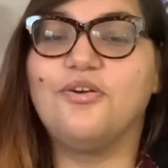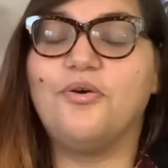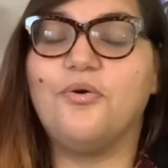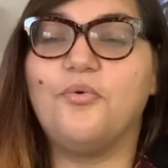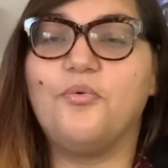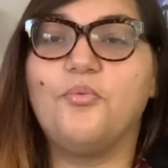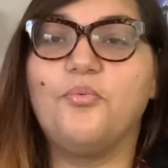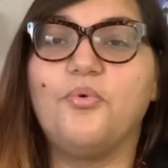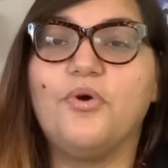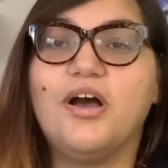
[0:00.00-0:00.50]

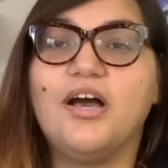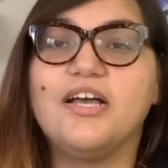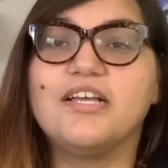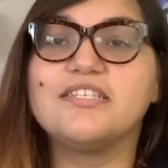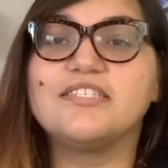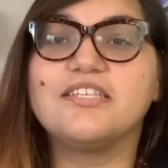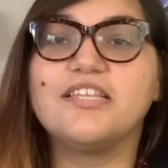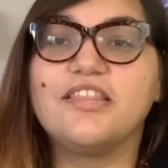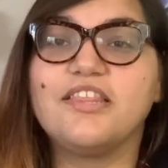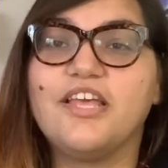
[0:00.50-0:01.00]

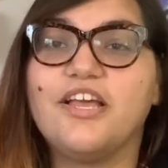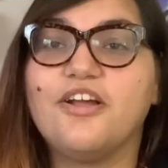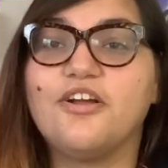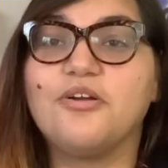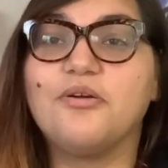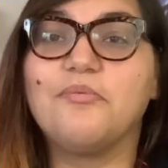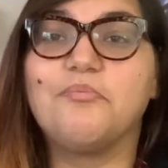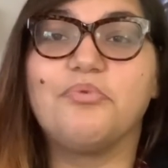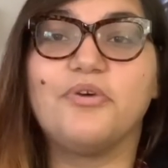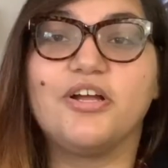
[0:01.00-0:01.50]
was
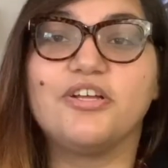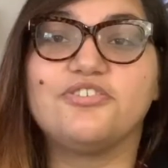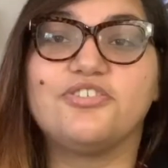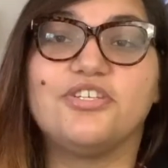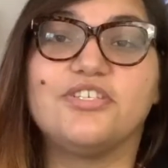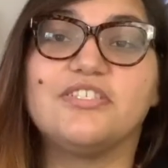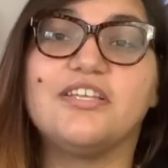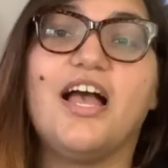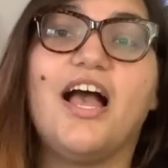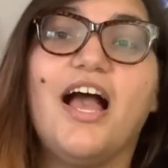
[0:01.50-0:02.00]
their
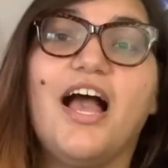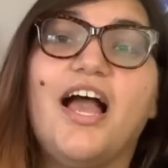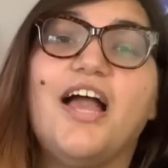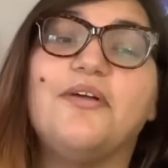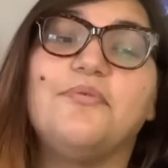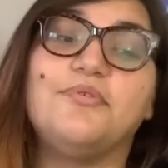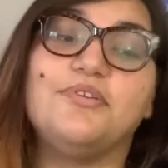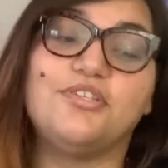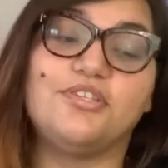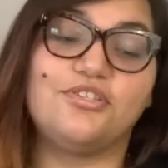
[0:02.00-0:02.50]
brushes.
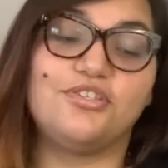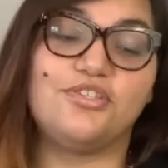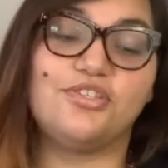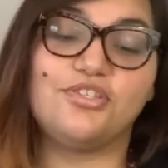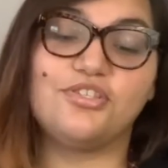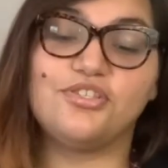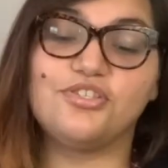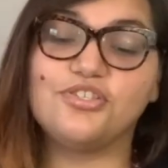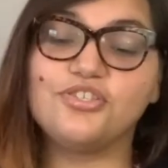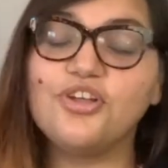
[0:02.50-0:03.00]
I was
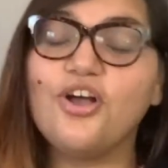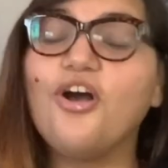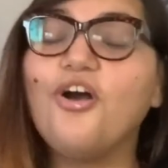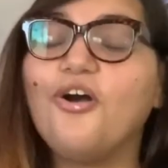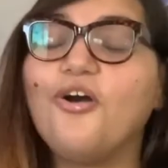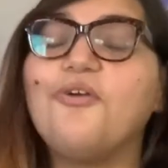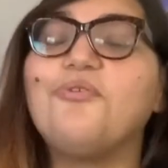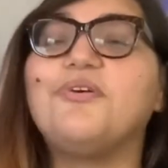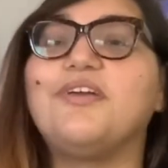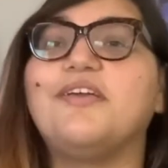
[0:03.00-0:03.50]

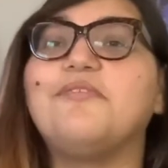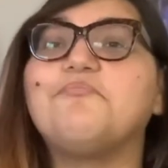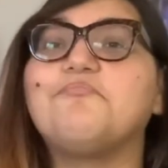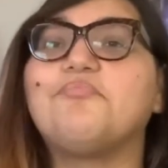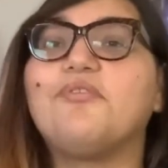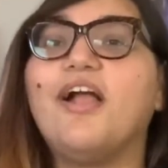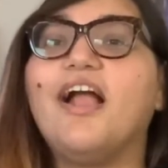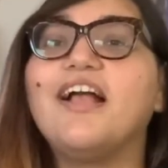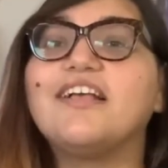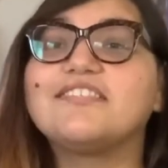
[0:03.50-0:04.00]
so
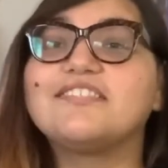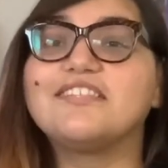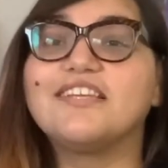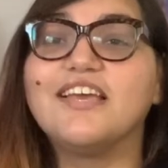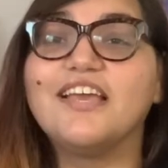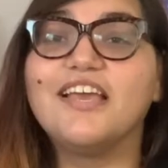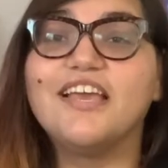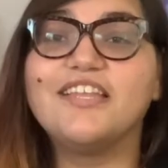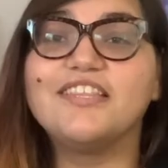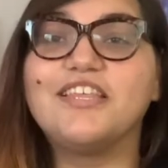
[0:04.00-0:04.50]
impressed.
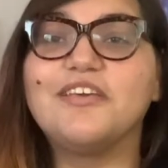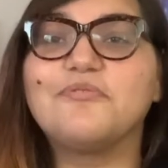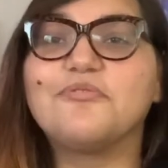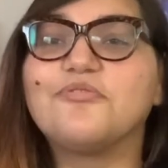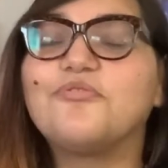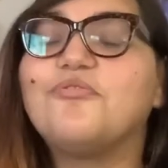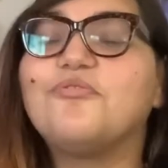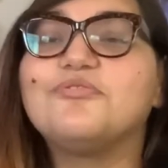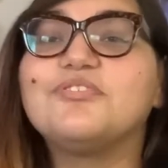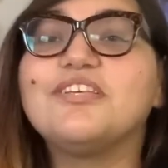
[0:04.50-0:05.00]
They
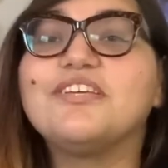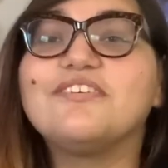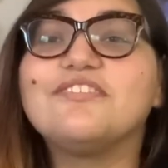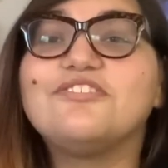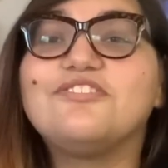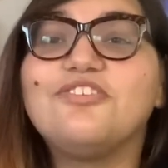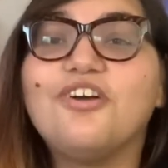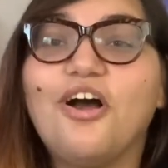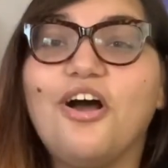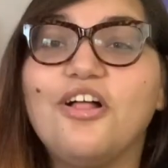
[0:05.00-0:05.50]
were only
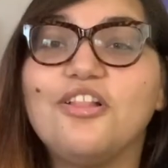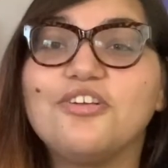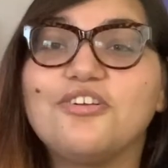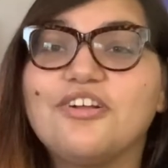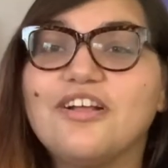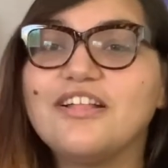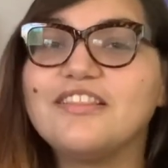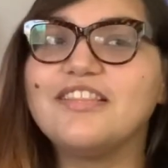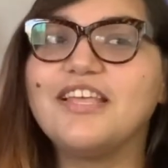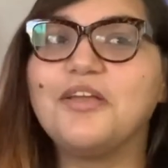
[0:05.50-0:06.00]

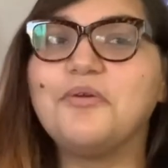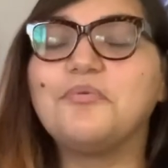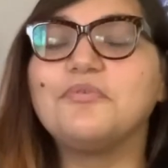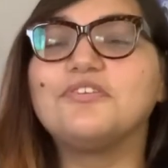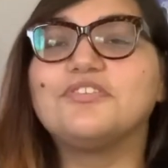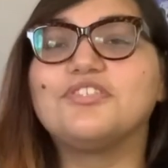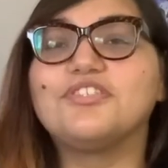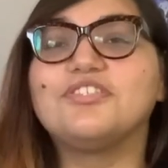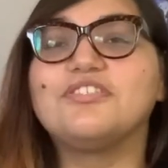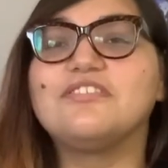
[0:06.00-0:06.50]
$1 and they were
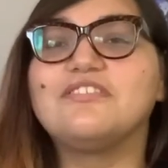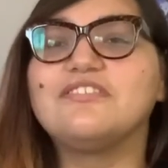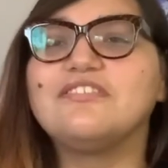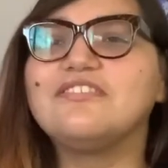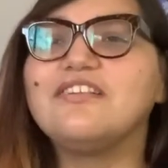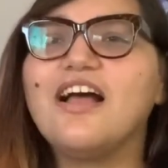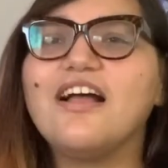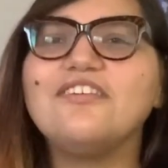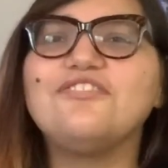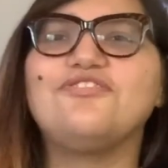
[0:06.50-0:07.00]

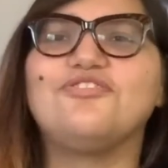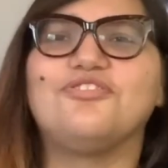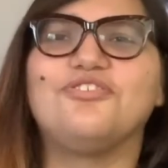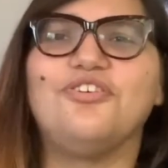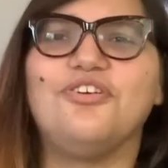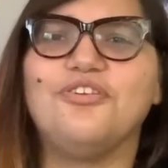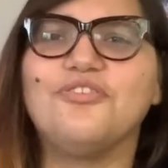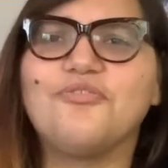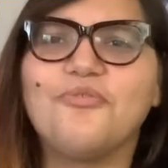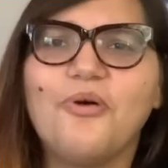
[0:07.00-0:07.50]
such
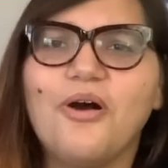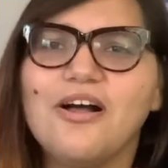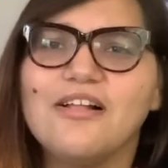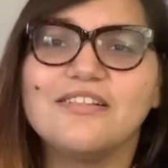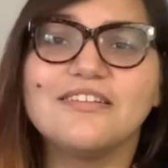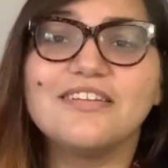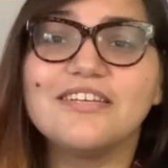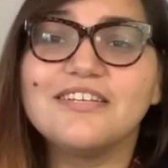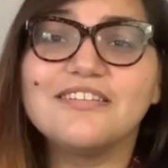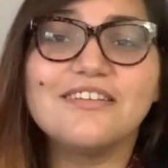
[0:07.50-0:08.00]
good
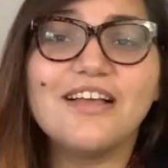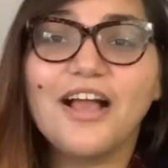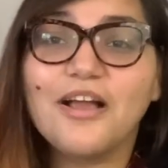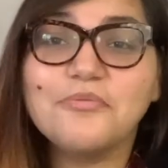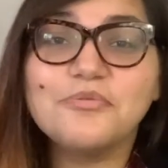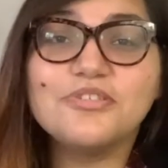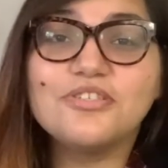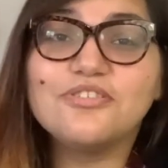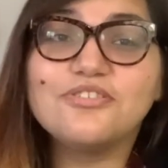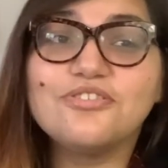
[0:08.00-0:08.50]
quality. I
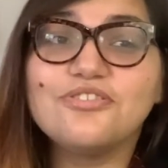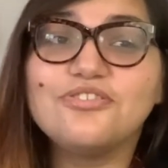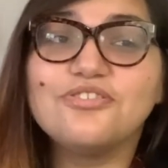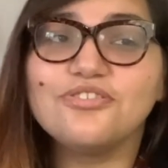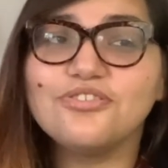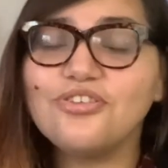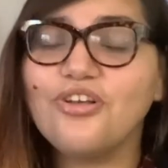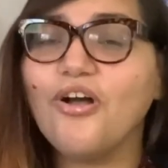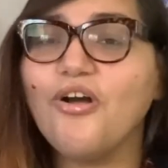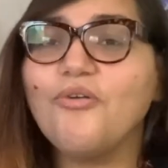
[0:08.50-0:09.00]
was
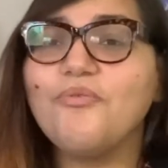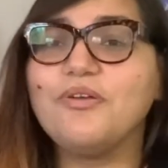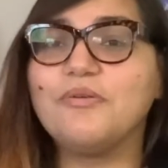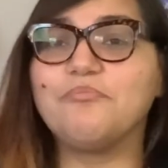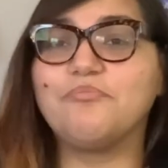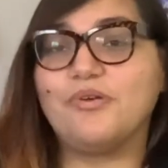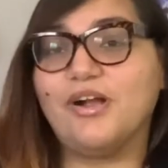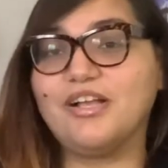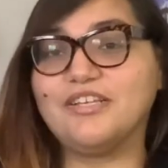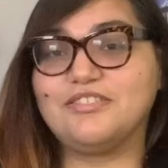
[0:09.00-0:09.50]
so
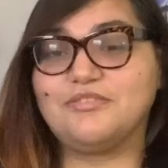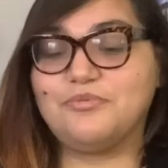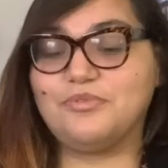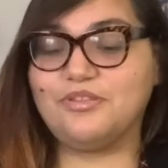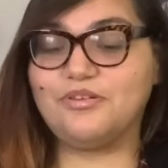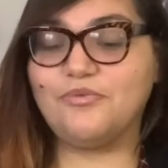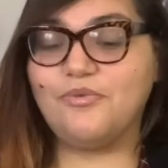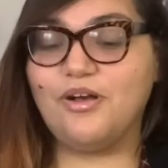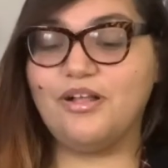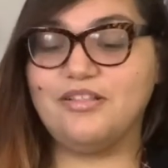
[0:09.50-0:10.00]
impressed with
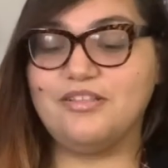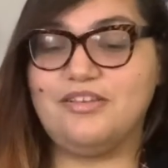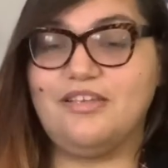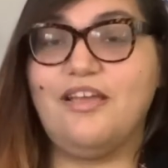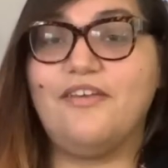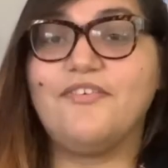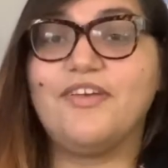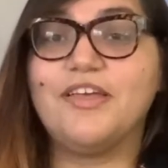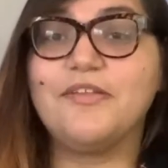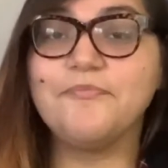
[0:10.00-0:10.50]
the quality
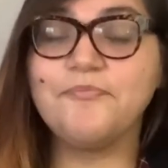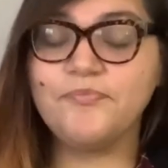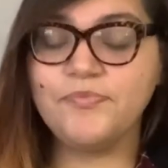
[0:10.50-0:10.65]
of it.